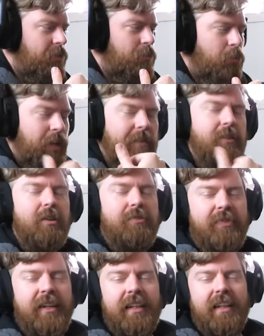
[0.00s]
Whatever your
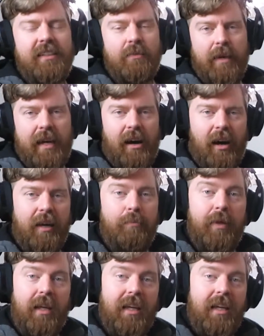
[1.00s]
feelings about
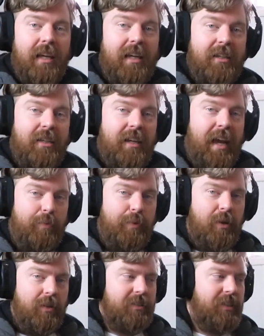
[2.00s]
IP in
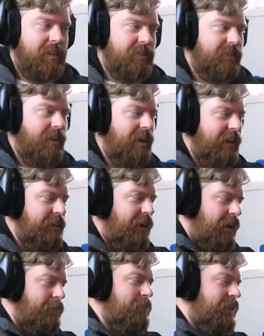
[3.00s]
Epcot to the side,
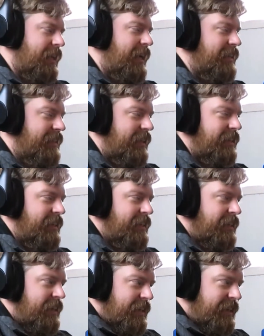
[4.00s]
I'm glad that
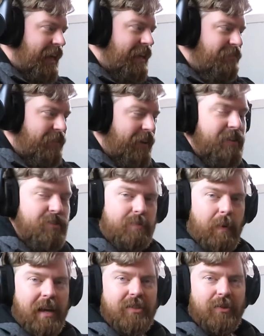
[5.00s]
they found
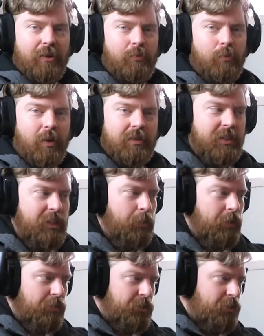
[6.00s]
space on Walt Disney
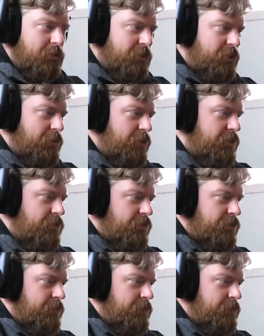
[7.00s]
World Resort to do this.